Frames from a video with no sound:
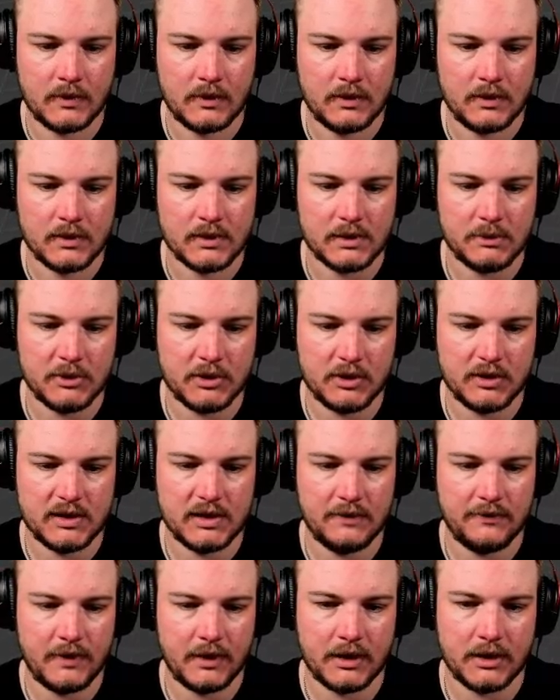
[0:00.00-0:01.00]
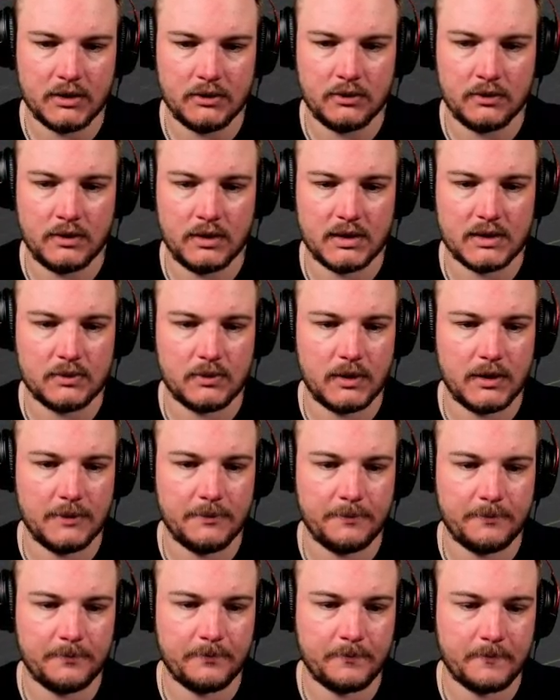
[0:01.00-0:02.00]
I'm just going to see if I can do it this way,
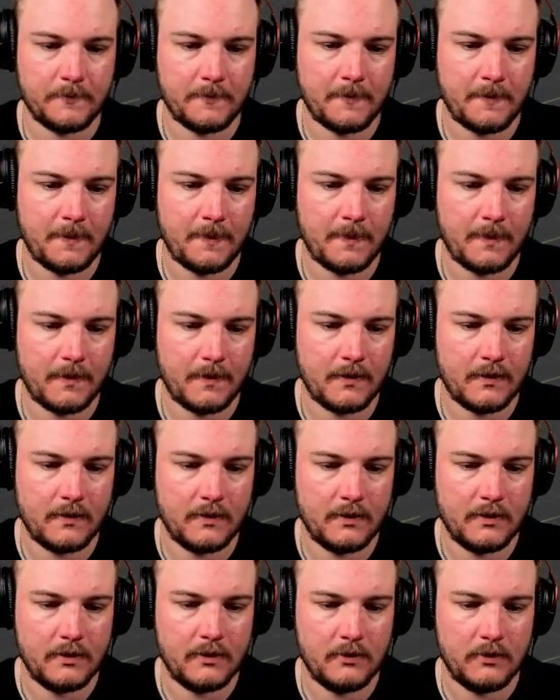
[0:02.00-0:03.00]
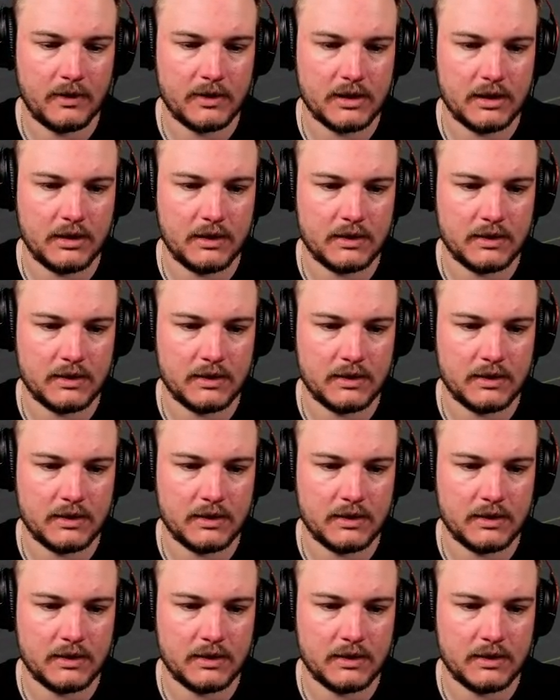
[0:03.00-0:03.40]
which is